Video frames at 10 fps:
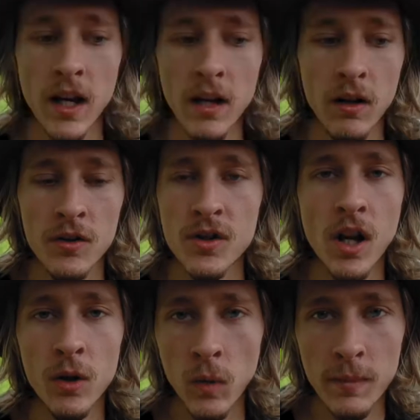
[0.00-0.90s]
And there's
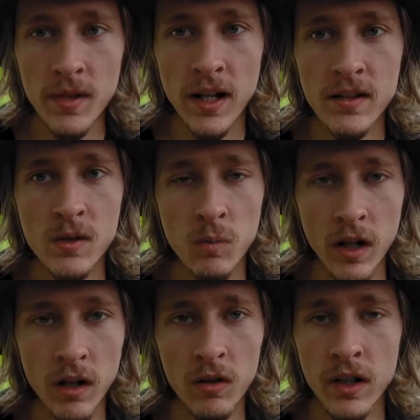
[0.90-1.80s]
other websites as
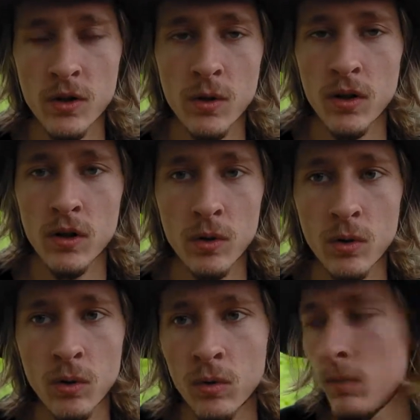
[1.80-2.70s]
well that you can
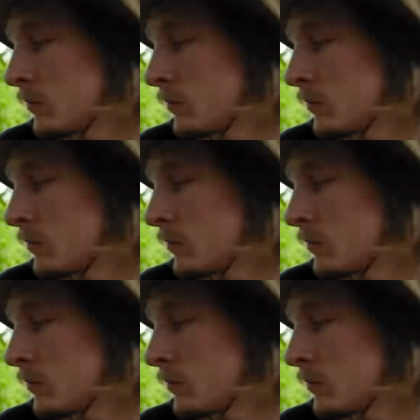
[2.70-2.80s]
Google.